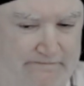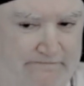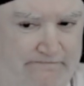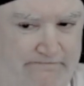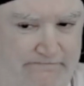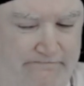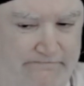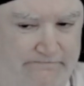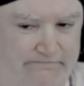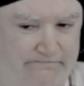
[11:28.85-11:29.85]
Hmm.
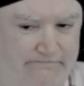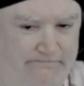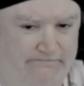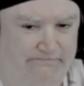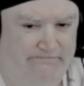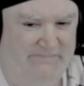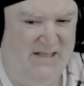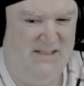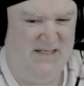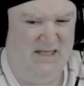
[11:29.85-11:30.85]

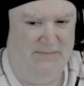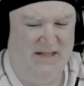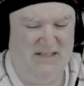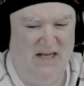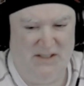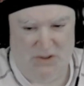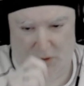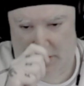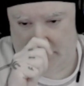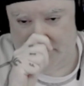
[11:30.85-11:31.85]
That's not so
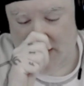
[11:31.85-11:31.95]
good.